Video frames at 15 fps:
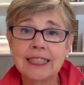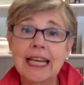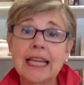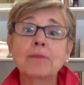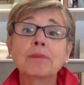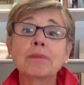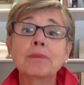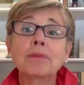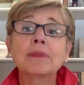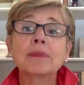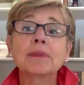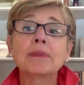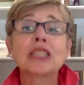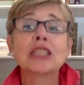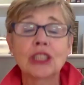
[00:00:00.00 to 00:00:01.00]
take
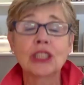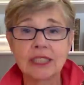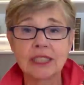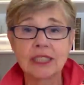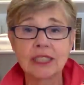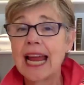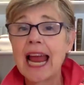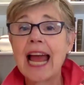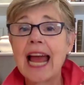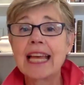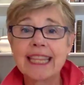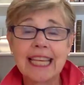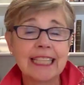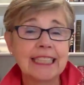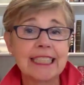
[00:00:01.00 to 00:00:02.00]
positions and
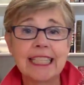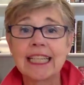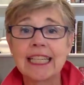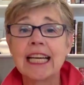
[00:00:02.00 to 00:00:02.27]
then did.